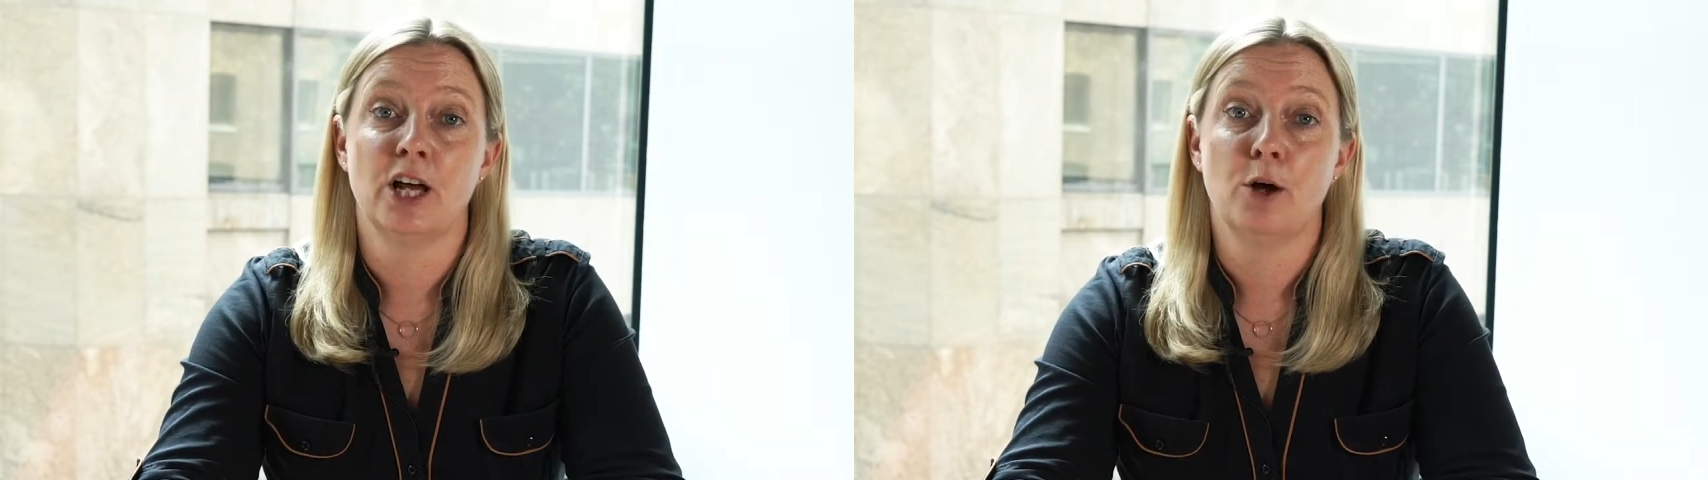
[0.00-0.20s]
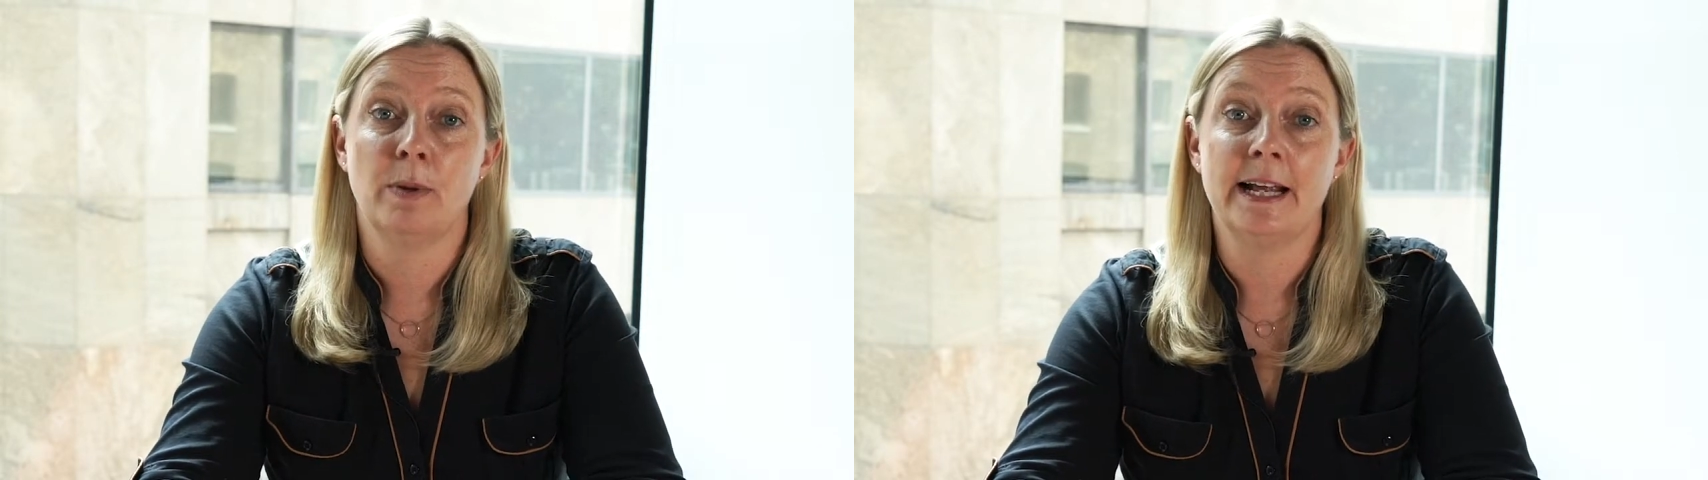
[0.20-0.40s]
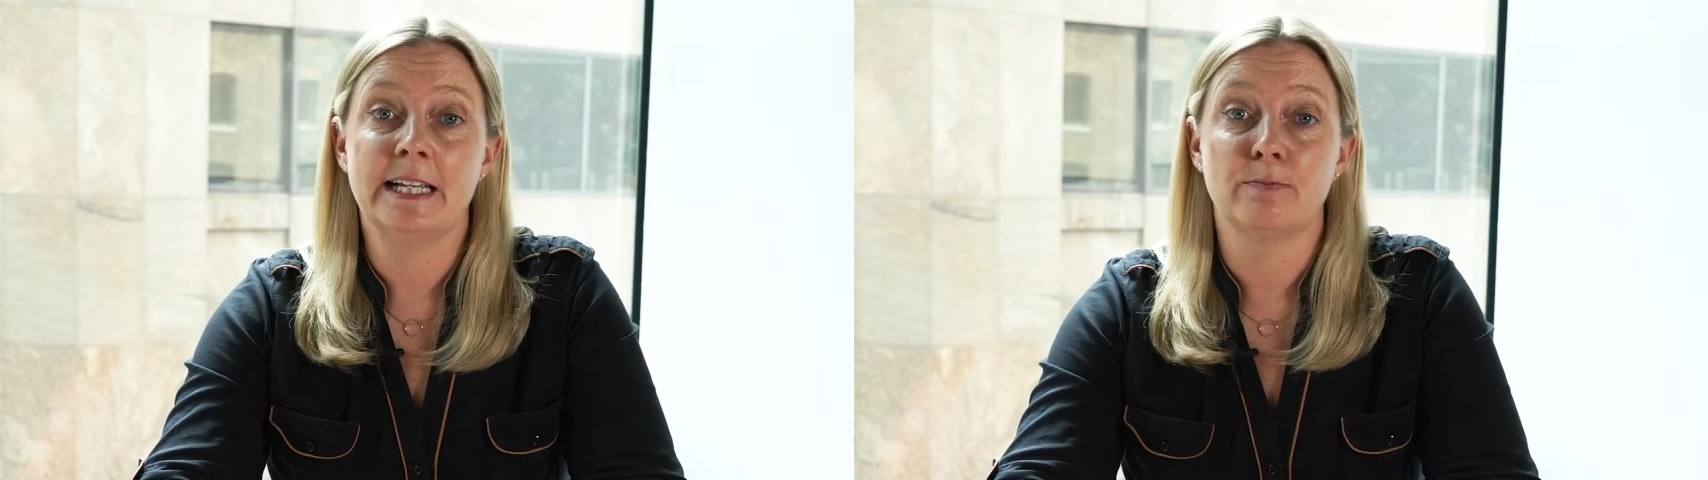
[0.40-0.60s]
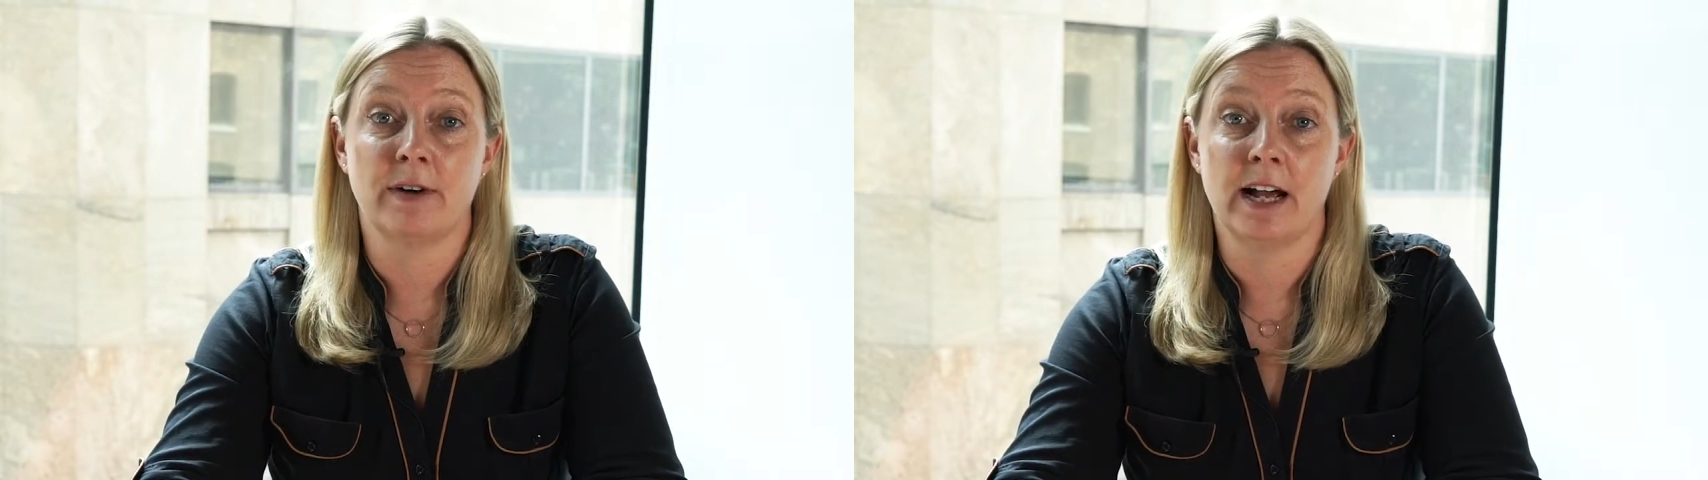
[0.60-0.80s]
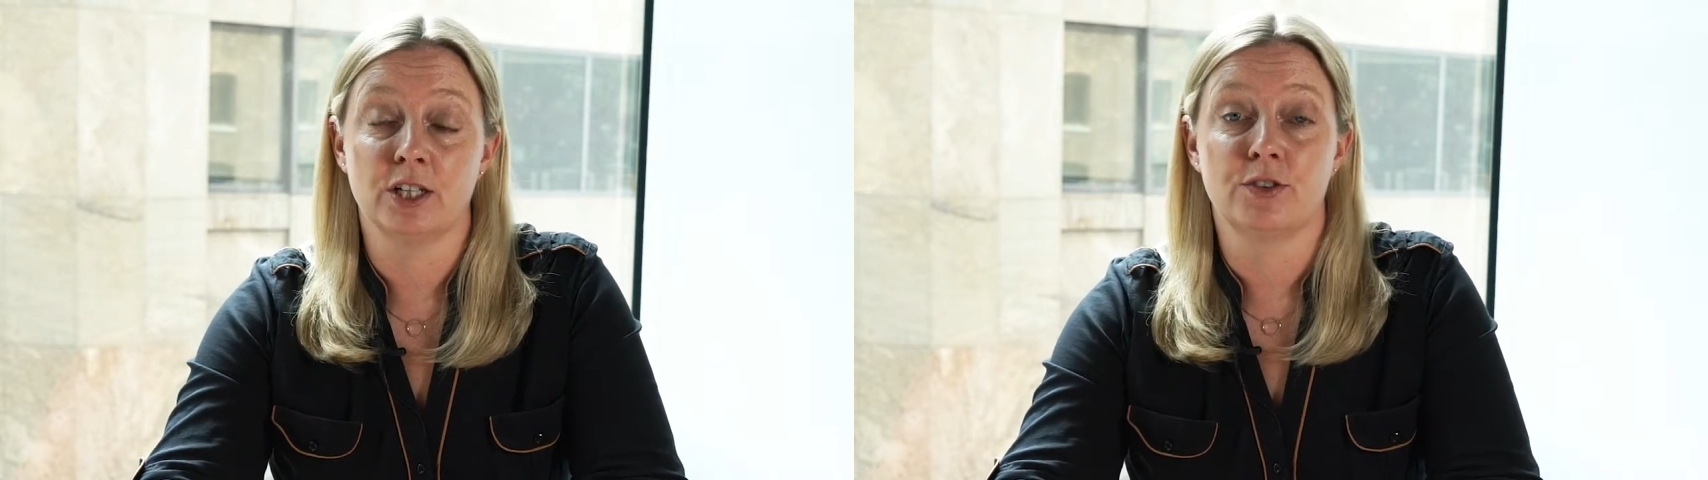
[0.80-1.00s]
please
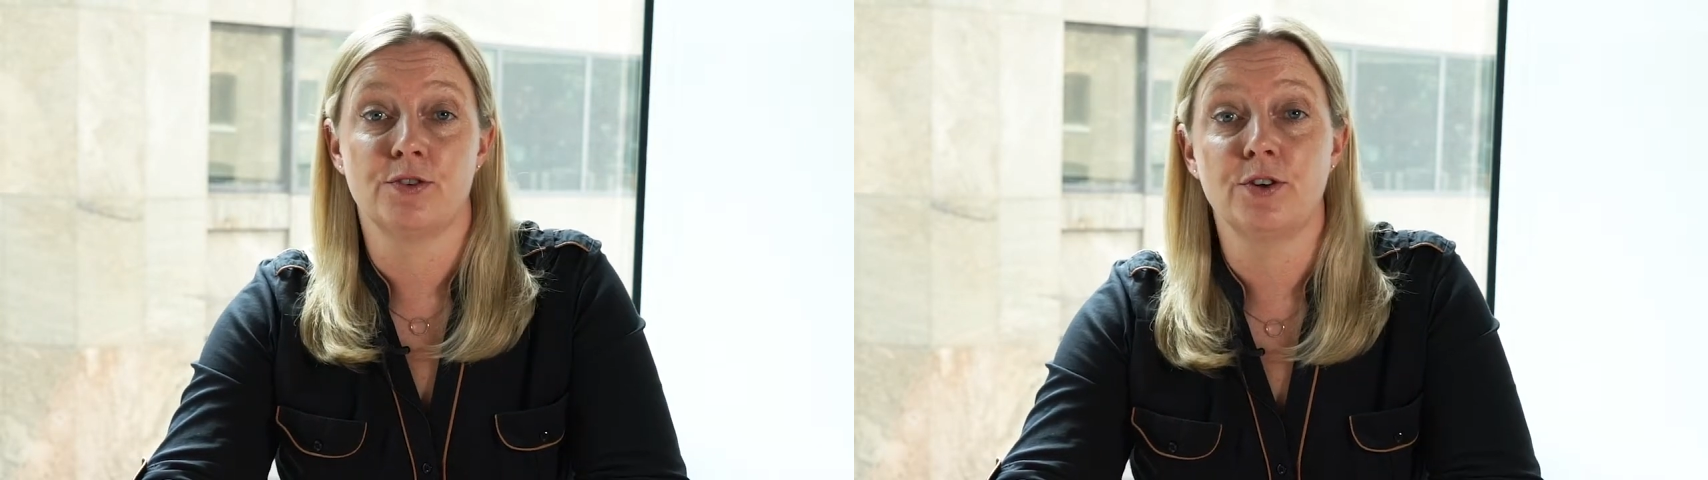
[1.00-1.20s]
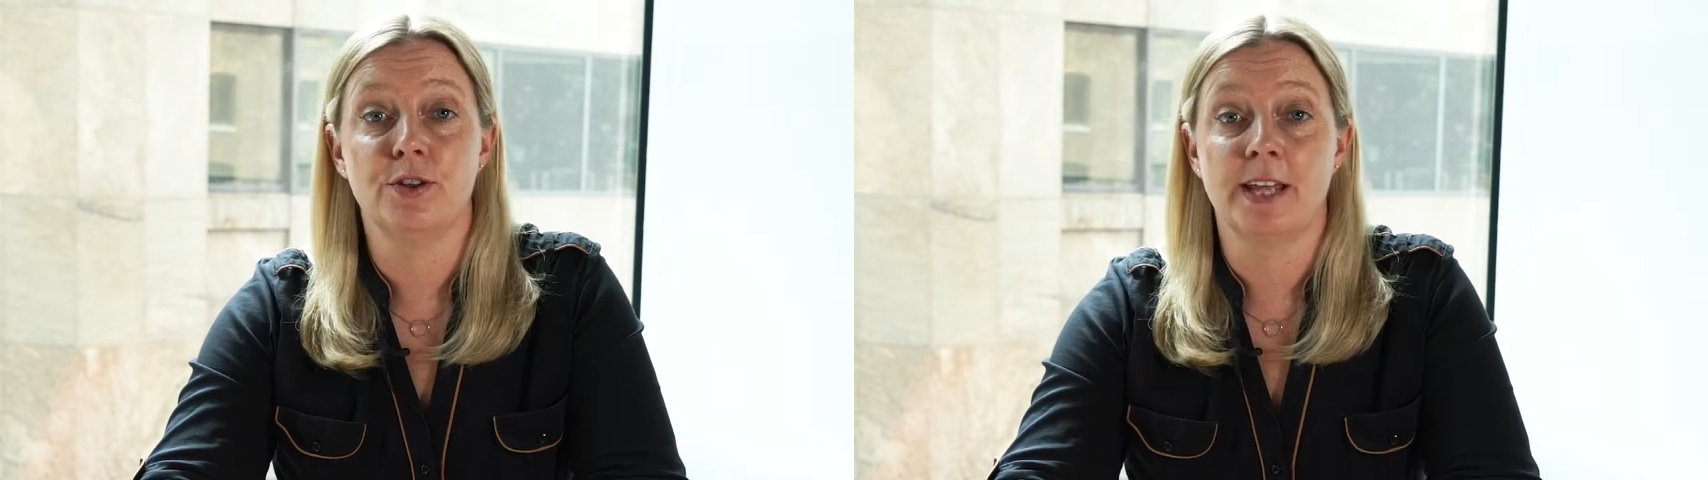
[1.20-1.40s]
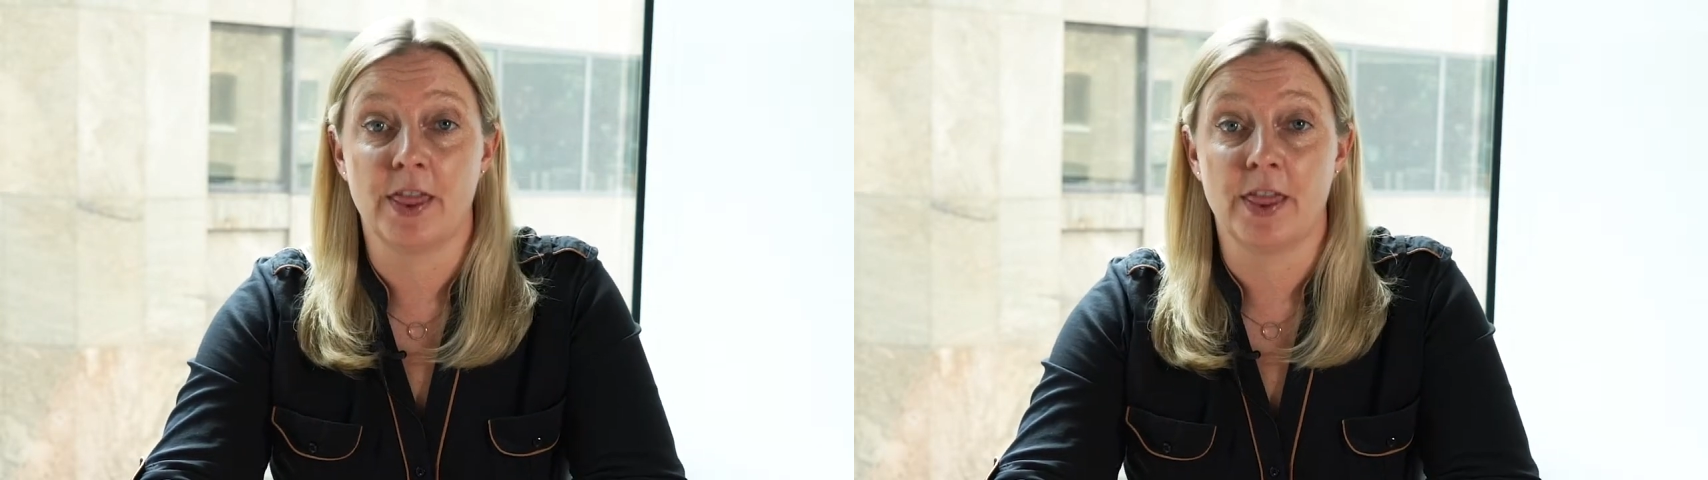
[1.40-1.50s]
browse through the other